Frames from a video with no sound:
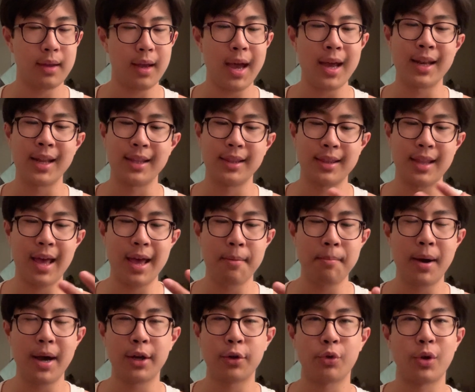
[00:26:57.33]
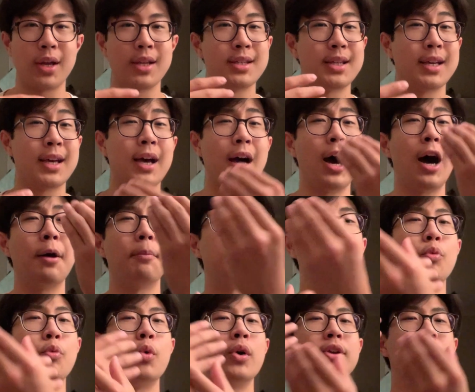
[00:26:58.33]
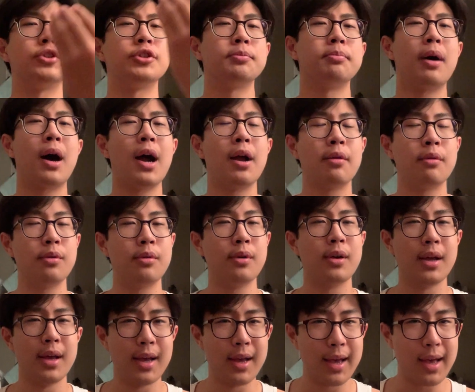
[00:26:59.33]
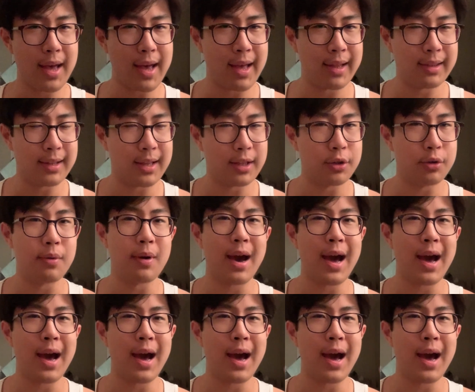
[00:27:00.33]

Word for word: and then thereby creating an upward spiral and then you